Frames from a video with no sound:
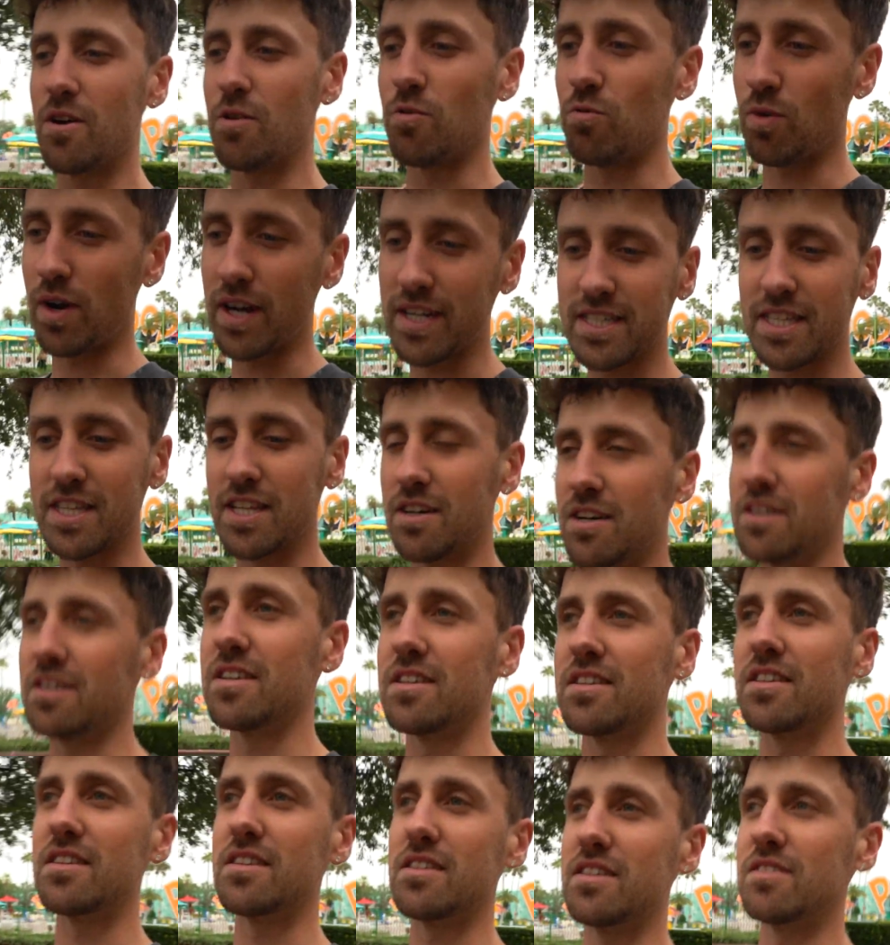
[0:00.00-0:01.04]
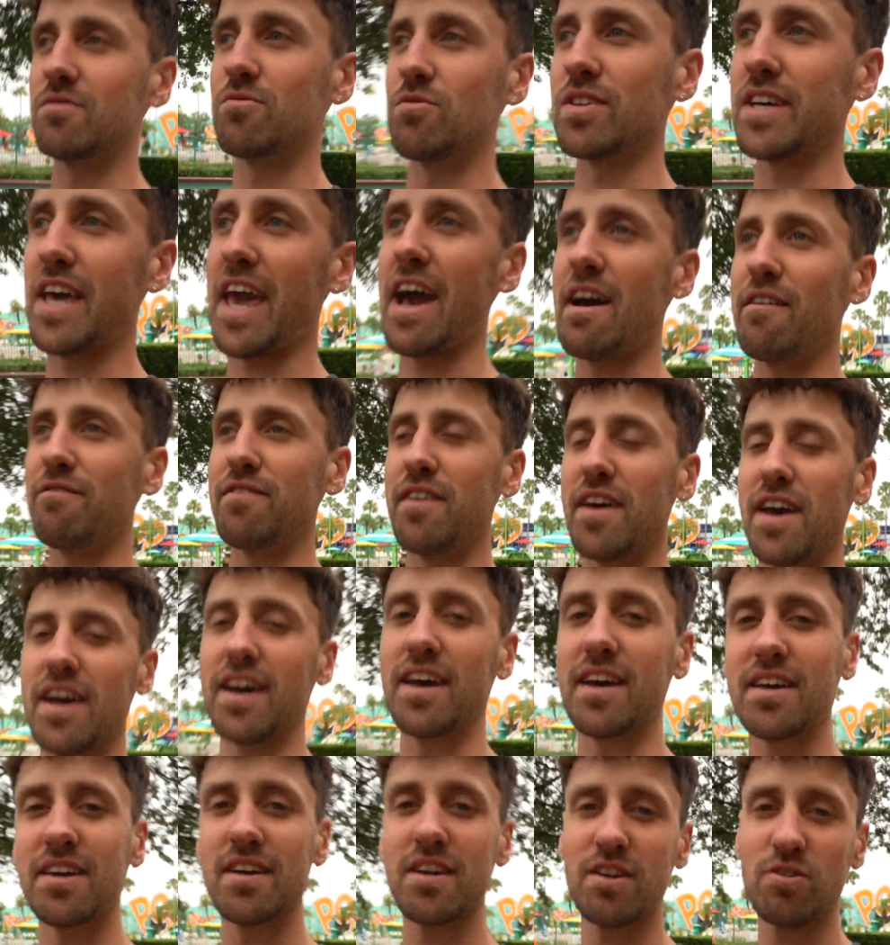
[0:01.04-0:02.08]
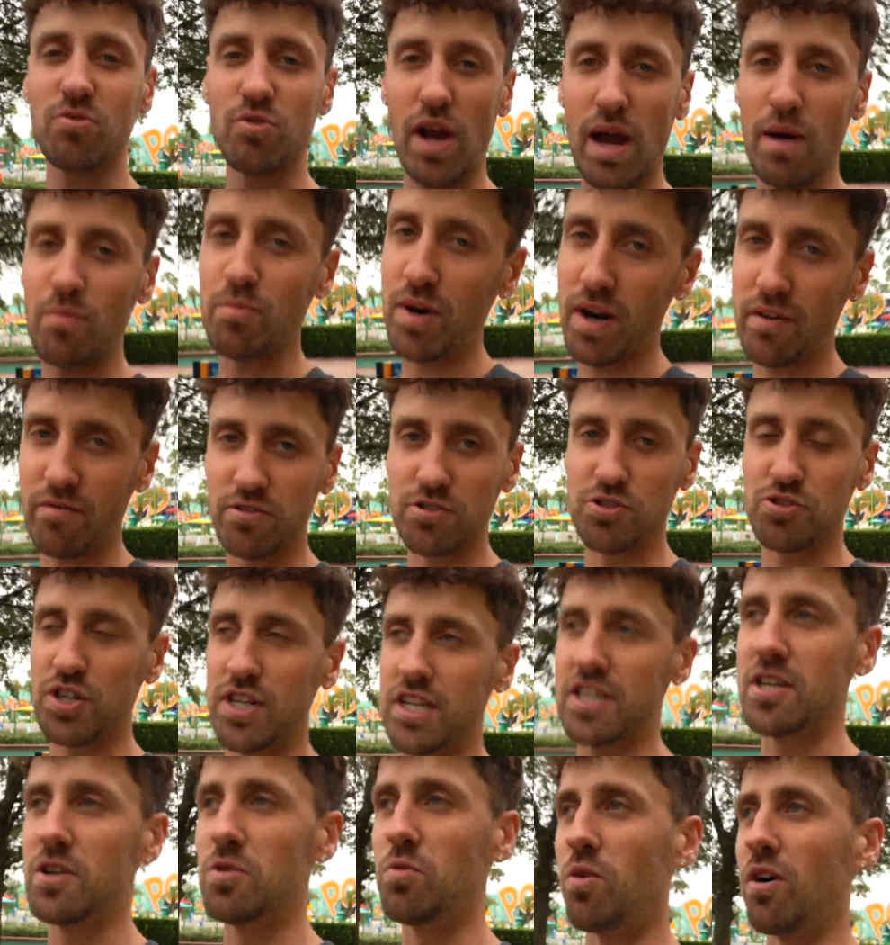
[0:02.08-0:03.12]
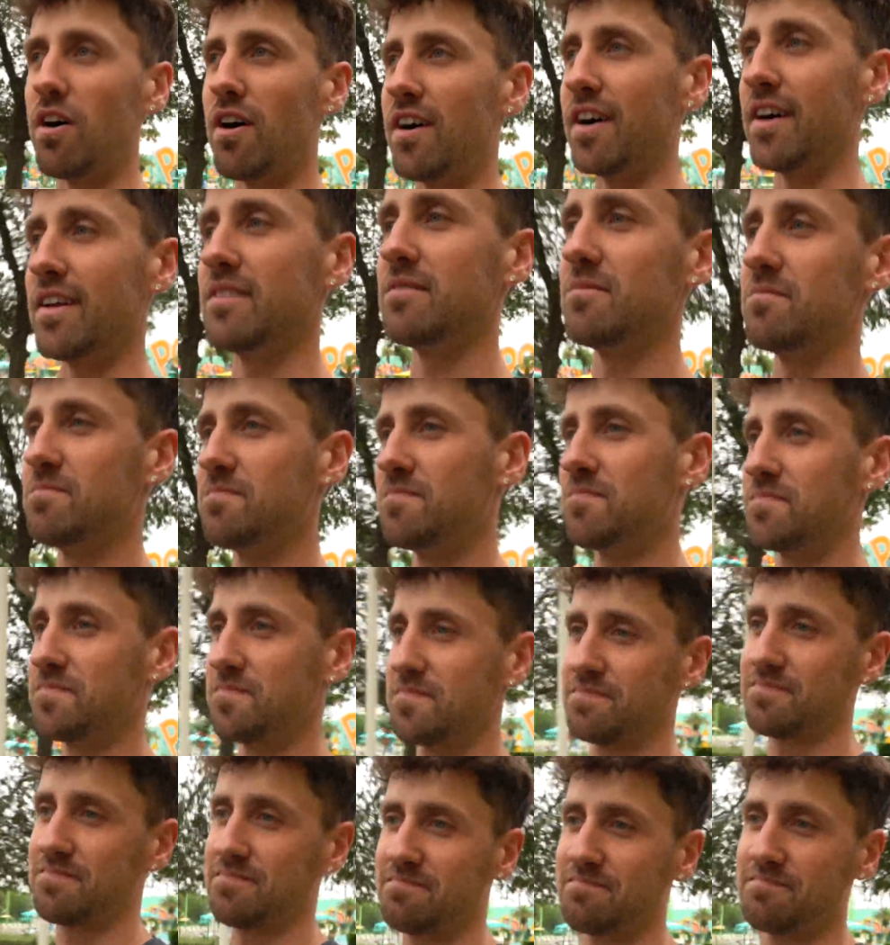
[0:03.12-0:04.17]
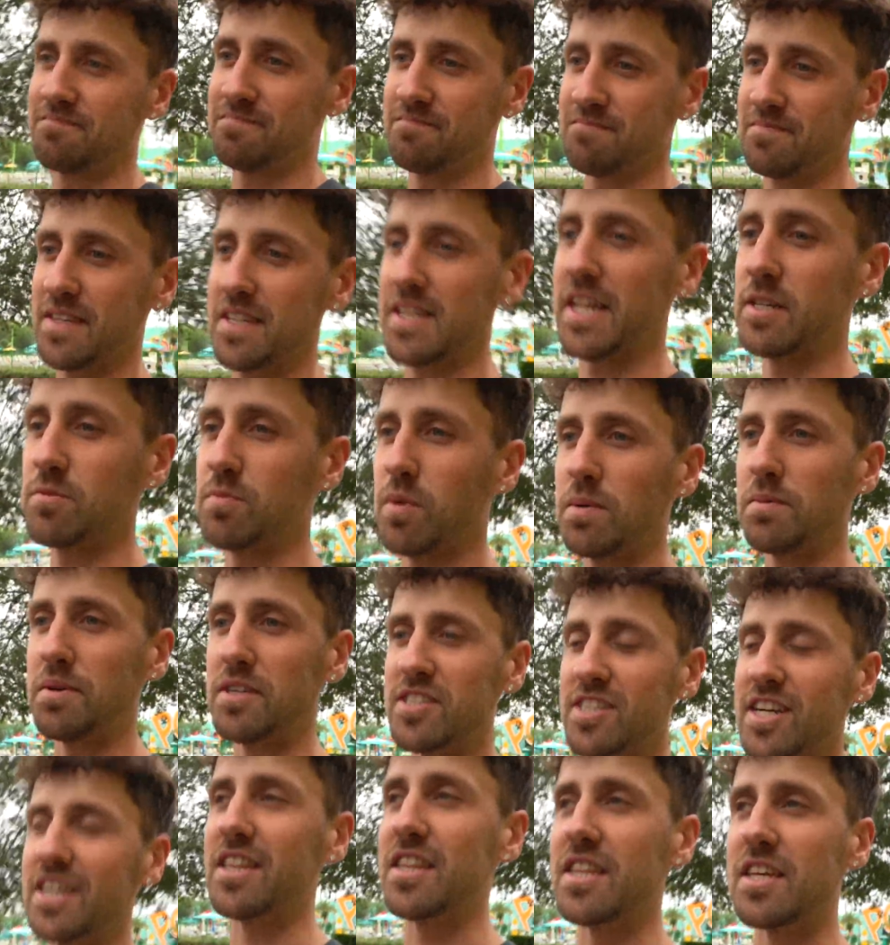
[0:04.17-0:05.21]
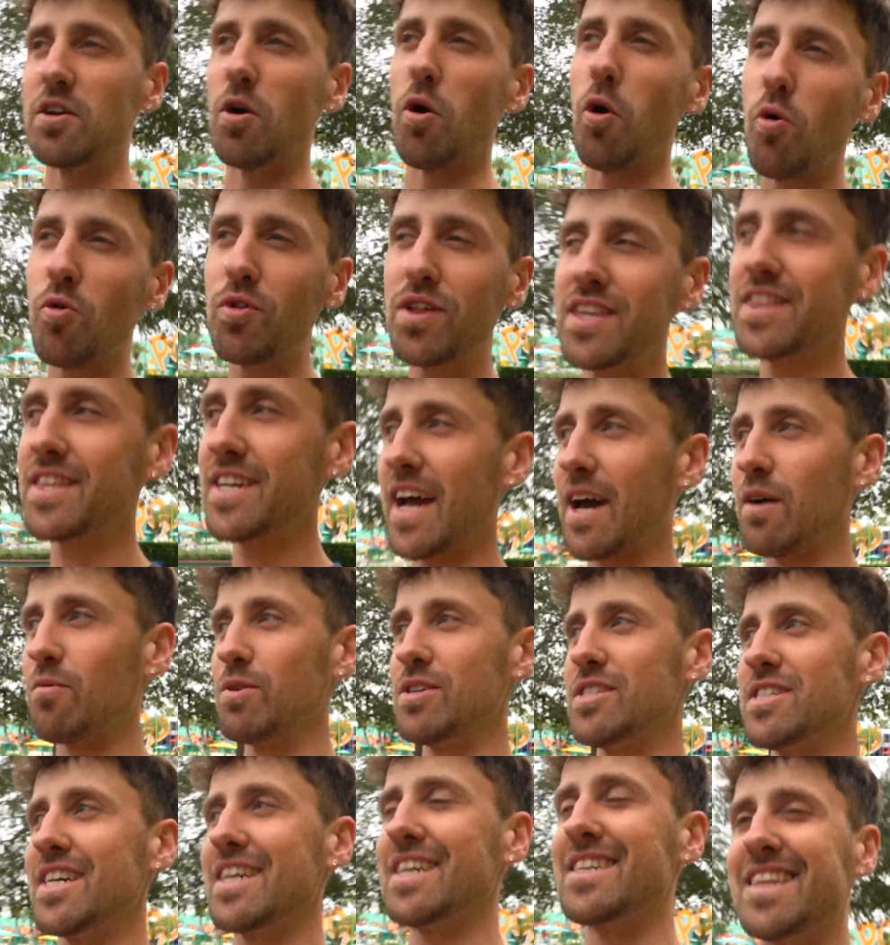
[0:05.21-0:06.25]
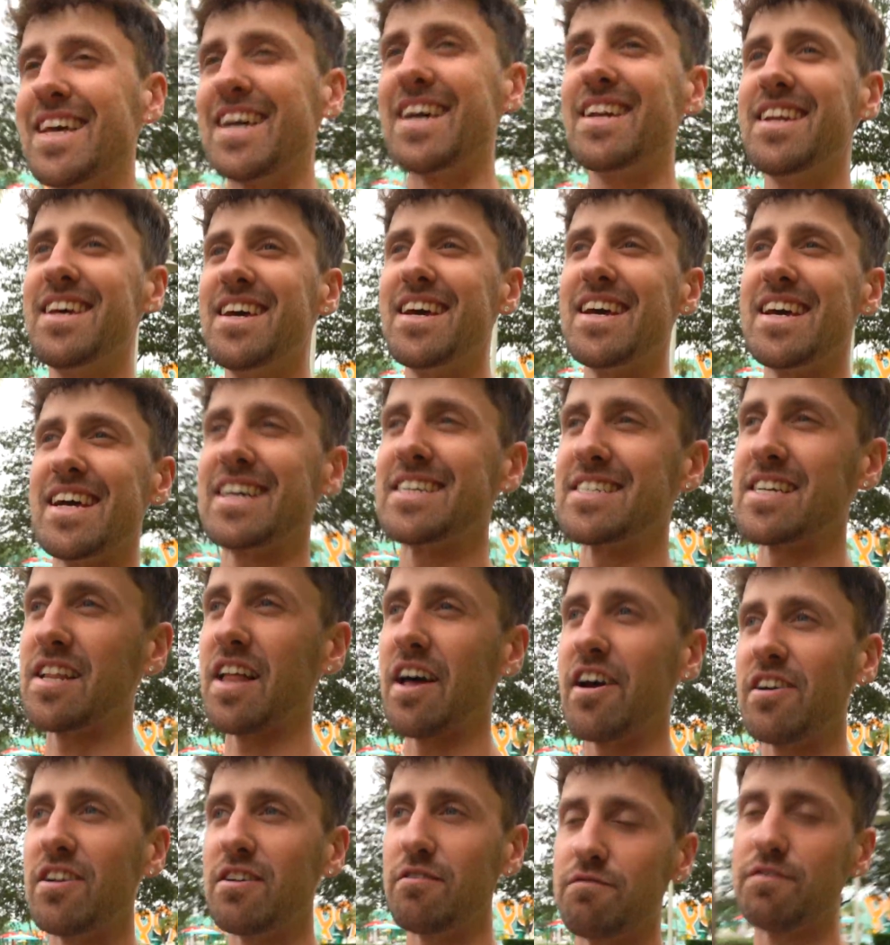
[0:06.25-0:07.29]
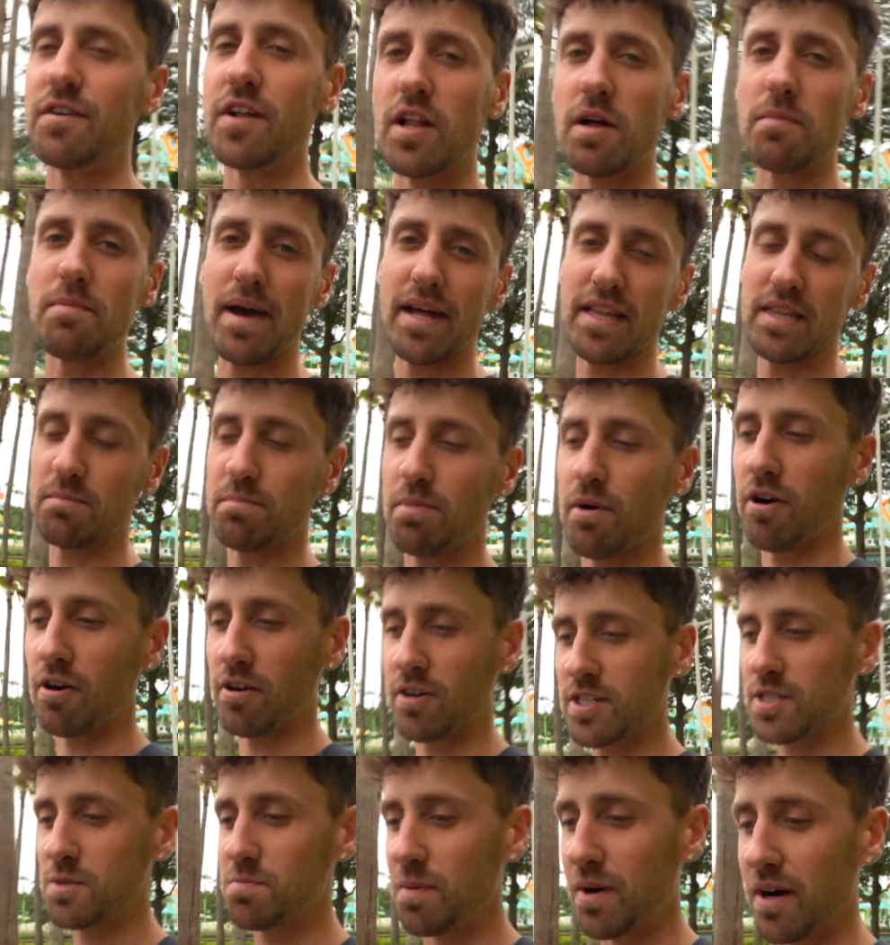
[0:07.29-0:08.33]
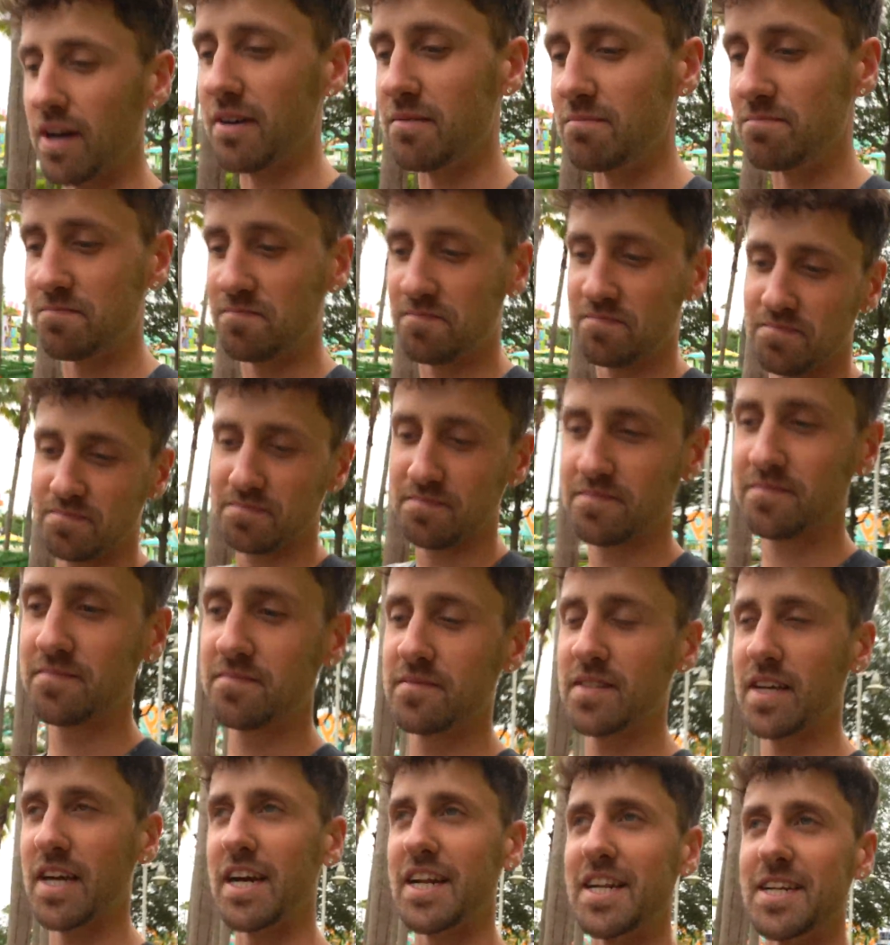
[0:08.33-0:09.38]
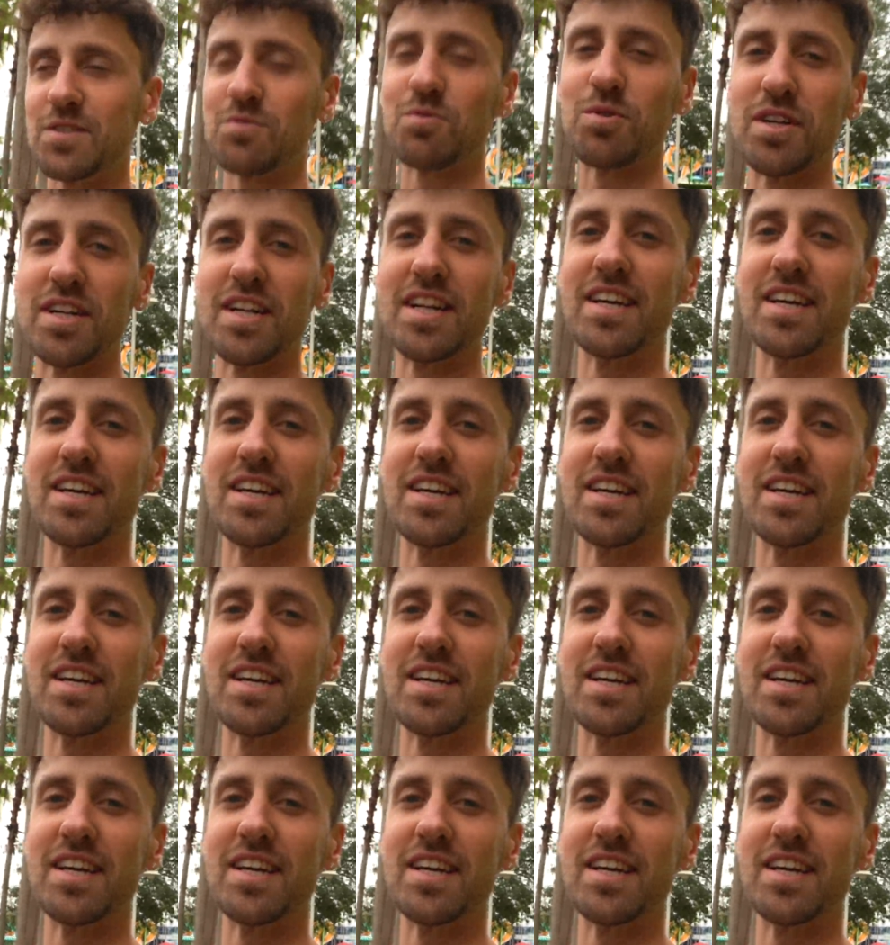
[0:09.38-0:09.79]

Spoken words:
right to the cafe, grab whatever drink you want, and that's pretty much it. The only thing I wish they did is allow you to fill up at the parks, but it is what it